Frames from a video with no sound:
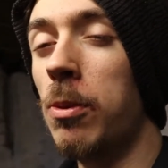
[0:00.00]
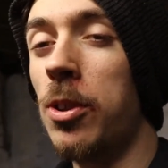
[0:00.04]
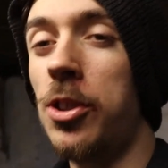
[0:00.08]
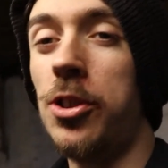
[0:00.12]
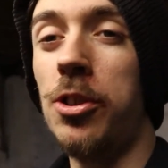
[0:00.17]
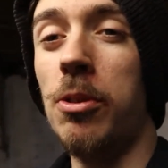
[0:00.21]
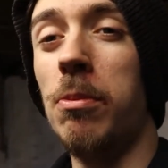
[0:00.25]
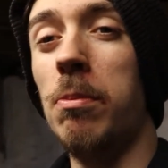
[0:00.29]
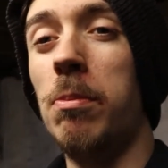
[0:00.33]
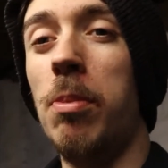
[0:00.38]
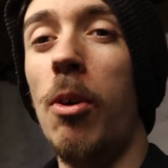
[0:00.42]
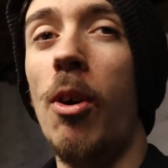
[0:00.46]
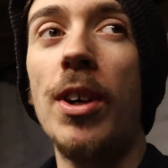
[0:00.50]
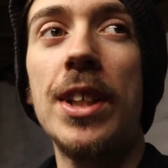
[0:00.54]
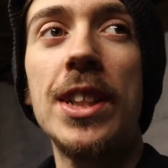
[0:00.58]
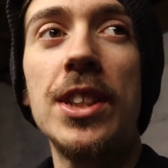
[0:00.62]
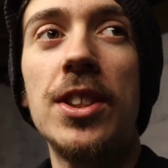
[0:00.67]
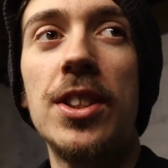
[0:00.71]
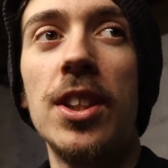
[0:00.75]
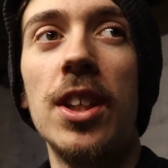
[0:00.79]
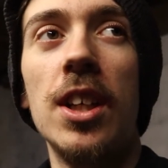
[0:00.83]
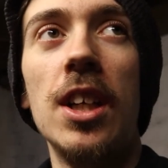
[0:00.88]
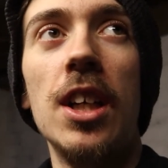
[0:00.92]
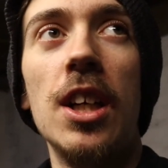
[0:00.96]
at some
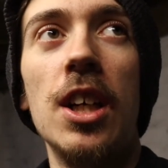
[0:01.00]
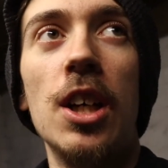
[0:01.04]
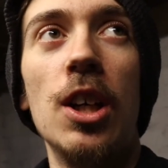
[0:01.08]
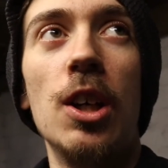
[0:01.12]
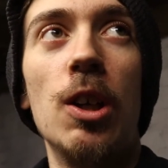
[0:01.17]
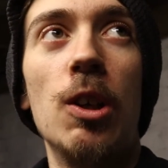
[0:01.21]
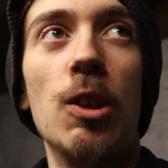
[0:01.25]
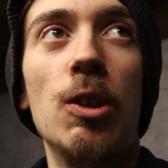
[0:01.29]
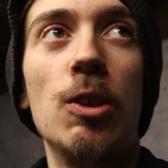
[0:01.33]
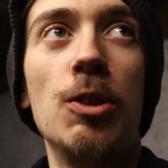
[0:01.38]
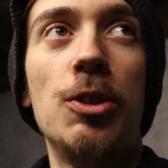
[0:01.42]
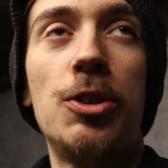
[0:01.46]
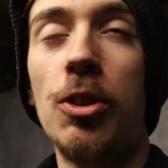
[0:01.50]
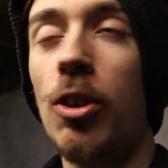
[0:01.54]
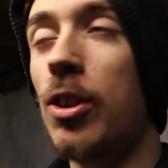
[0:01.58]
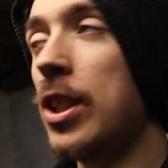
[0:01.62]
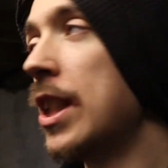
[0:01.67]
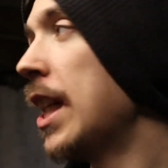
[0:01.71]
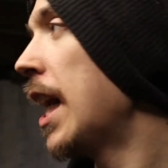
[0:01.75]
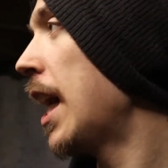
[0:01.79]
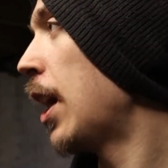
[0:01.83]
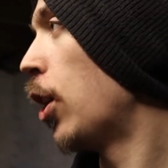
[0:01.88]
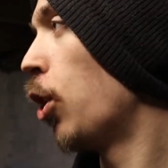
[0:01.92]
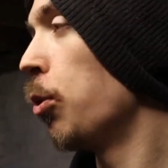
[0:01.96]
point. So
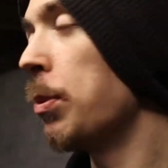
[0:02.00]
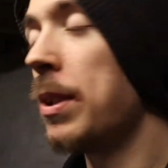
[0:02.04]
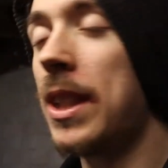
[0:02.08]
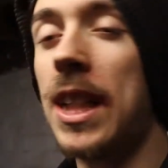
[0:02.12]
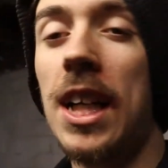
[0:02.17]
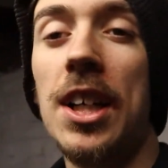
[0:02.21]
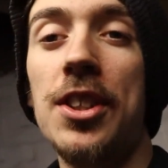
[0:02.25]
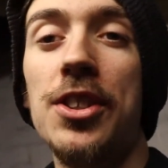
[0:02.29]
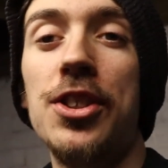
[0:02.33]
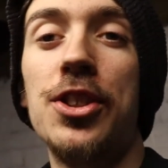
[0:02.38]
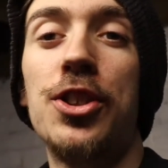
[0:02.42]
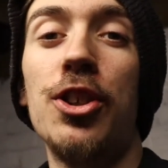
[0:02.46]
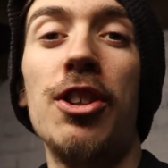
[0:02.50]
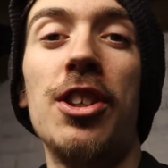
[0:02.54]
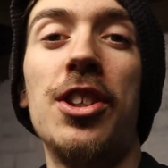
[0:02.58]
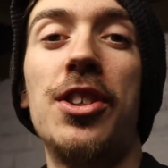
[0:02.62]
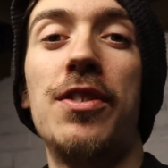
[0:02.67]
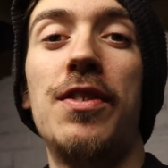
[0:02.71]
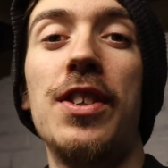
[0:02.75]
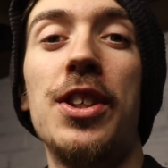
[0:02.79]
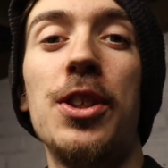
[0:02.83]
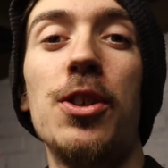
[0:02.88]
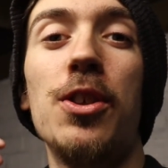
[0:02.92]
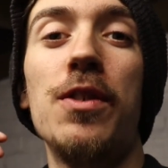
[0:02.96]
yeah, I hope you guys enjoyed this
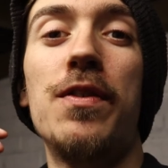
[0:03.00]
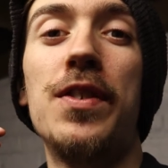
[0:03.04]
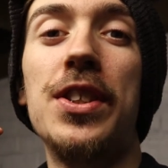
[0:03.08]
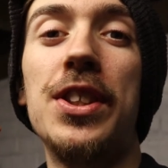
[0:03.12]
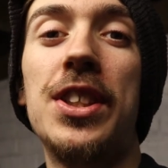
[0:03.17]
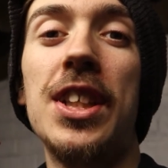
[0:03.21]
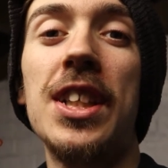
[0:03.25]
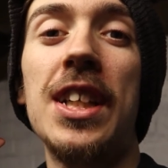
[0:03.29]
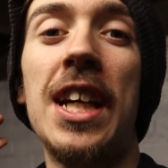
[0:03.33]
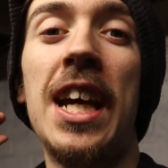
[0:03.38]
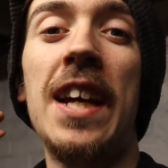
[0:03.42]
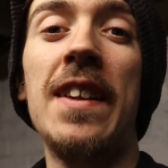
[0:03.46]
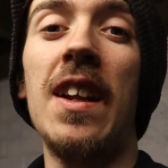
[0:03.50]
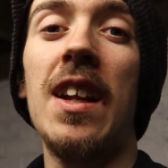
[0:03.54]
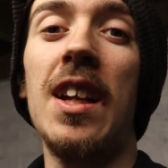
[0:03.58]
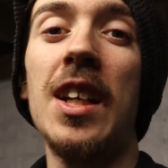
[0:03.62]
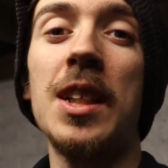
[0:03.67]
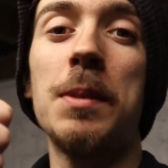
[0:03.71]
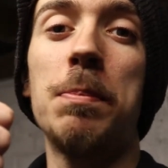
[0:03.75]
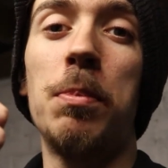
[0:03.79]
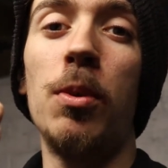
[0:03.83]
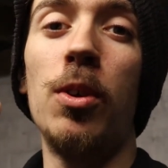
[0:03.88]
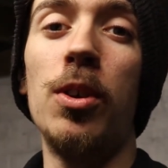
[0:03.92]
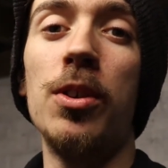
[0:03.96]
video. If you did, hit that
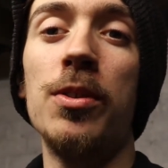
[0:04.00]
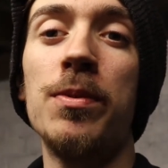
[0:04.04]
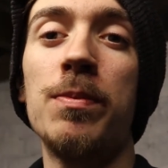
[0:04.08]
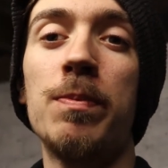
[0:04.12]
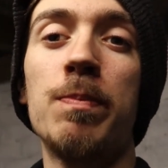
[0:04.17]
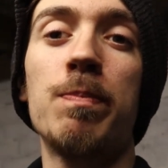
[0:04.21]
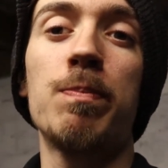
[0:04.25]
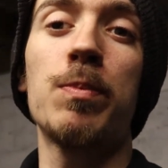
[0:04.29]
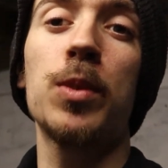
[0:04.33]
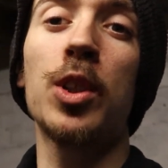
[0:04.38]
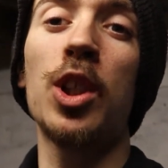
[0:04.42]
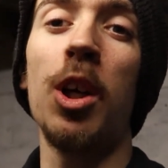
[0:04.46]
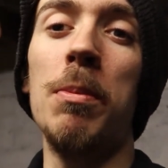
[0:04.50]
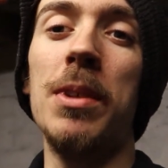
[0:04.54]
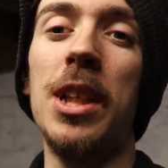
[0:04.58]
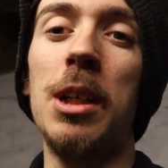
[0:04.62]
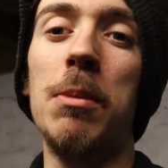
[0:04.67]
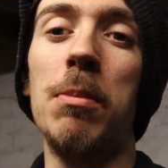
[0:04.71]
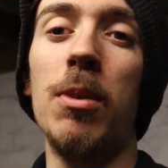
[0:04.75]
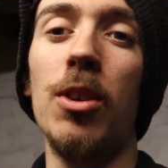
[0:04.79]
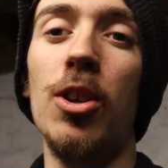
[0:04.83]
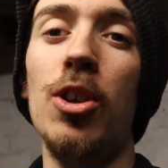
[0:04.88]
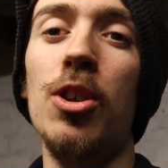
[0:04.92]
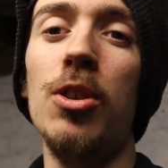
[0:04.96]
like button, comment
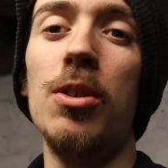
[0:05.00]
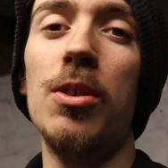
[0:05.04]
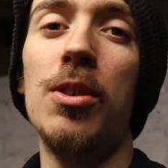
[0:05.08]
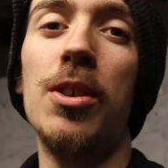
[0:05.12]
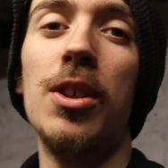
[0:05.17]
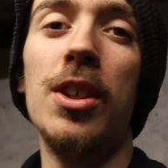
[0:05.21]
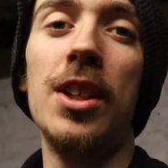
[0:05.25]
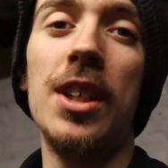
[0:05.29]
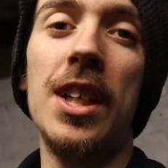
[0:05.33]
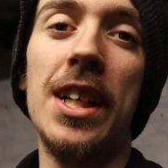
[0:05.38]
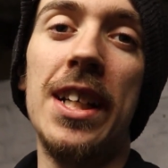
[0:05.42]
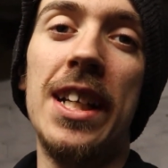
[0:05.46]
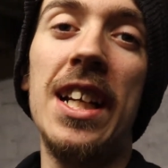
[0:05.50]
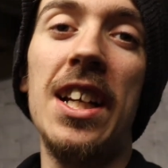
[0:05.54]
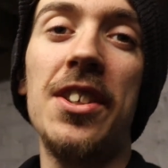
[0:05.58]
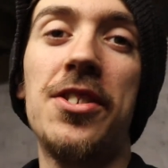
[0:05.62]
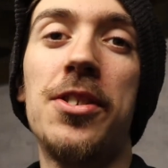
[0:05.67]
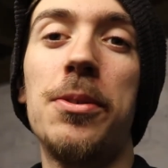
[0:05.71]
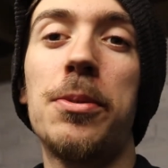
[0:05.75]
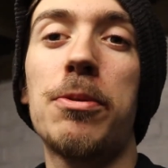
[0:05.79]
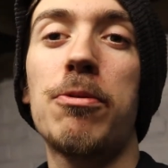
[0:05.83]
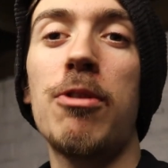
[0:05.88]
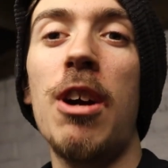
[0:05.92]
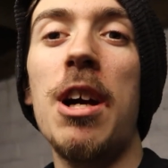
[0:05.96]
down below, and hit that
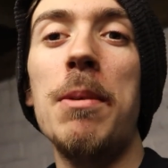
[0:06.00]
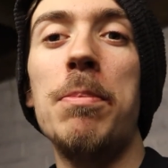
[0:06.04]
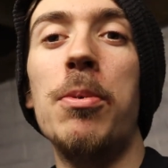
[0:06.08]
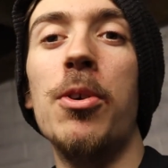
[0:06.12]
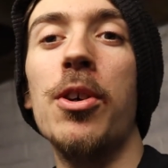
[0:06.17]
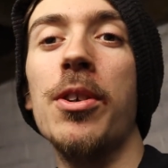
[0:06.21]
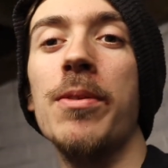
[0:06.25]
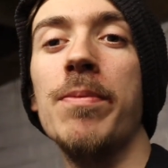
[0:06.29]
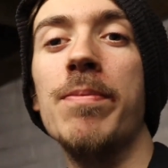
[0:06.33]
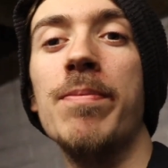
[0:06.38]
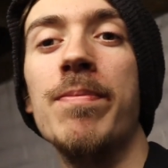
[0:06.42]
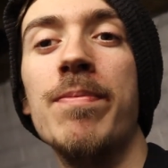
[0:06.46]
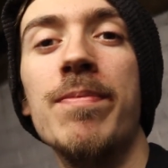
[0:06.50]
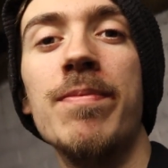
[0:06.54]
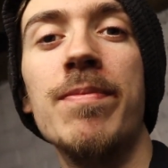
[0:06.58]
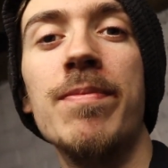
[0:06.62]
subscribe button.